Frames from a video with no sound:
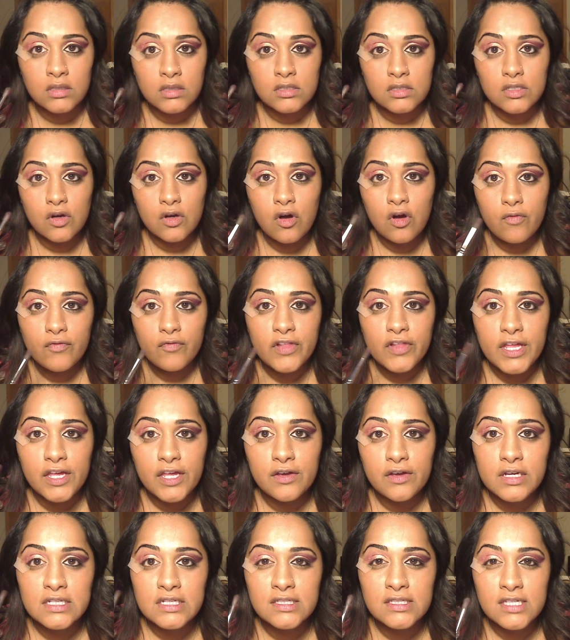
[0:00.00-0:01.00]
So hopefully
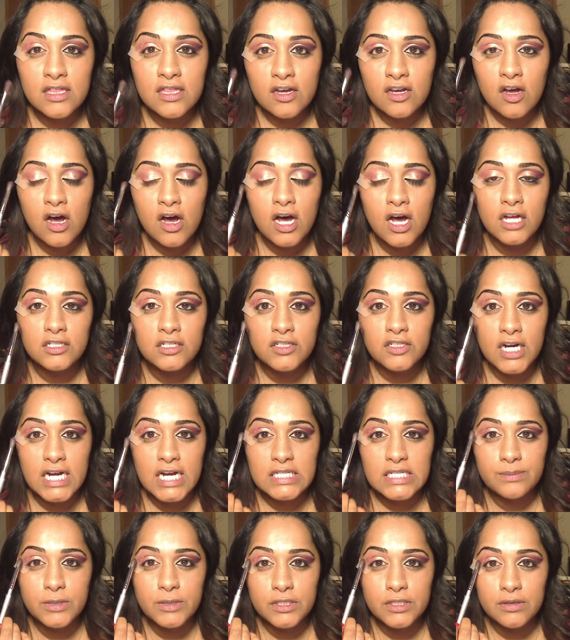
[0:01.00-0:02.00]
you can see the
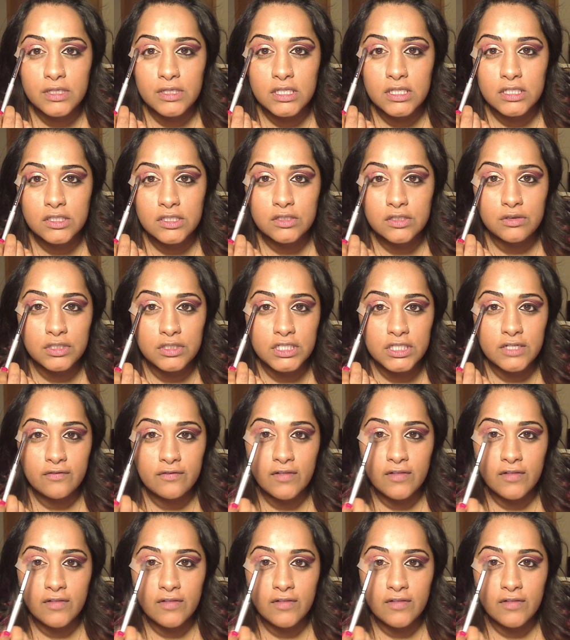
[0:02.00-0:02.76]
contrast between the Sushi